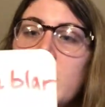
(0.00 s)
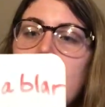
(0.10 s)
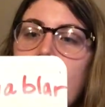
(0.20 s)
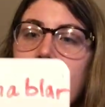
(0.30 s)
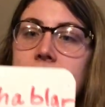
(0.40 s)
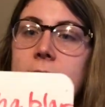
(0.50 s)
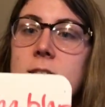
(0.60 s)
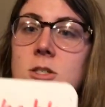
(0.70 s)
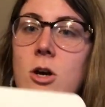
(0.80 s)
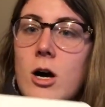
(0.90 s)
I can't
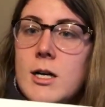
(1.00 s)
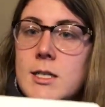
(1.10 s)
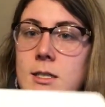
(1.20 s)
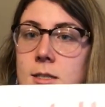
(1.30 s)
talk.